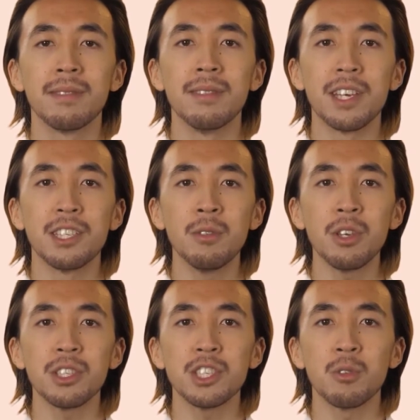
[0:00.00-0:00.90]
This will
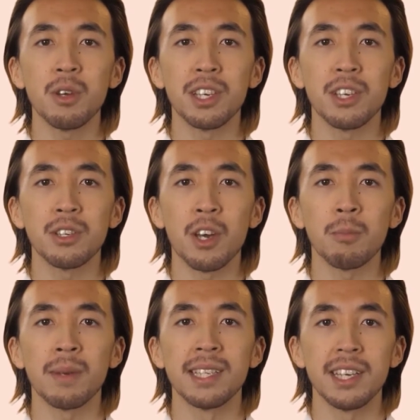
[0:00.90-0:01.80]
ensure that you don't
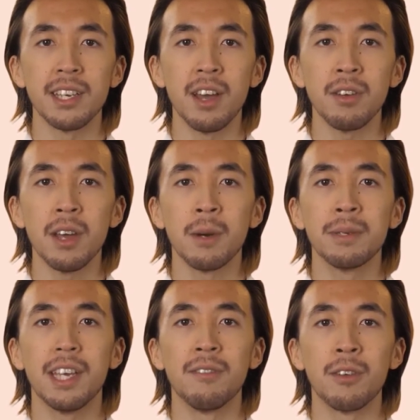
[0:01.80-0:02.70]
miss another
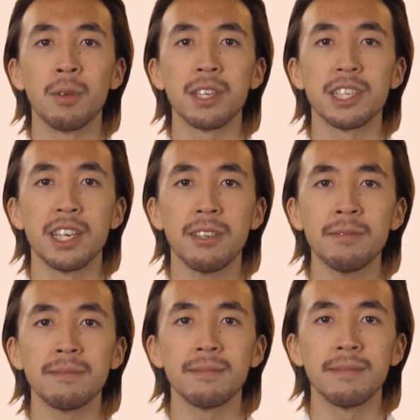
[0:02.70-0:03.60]
update from our channel.
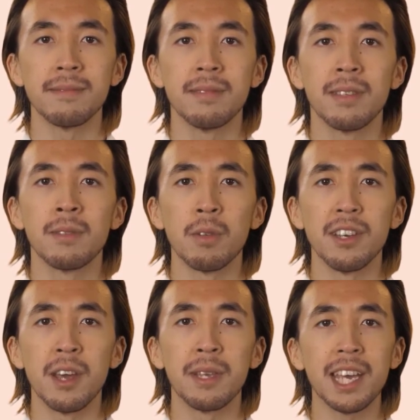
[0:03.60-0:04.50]

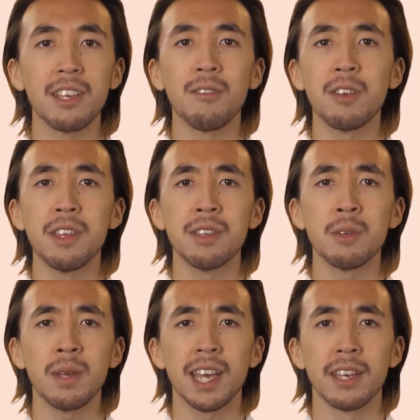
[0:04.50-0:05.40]
Without any further
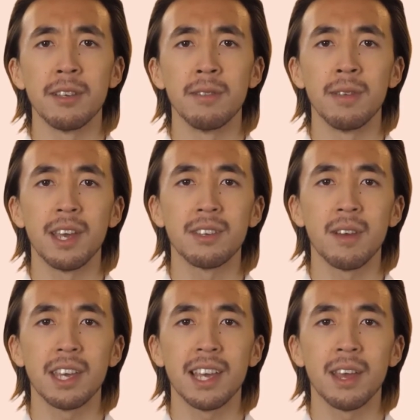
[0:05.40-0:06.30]
delay, let's
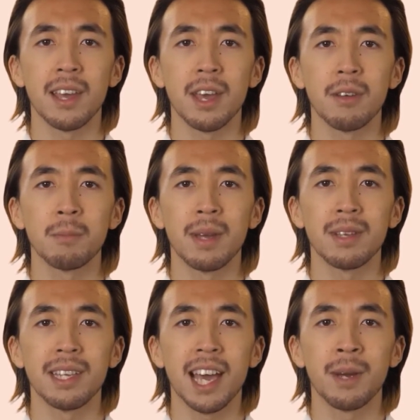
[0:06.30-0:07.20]
find out how to
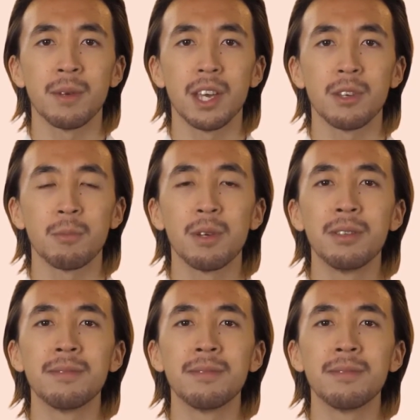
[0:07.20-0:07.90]
build an app like Uber.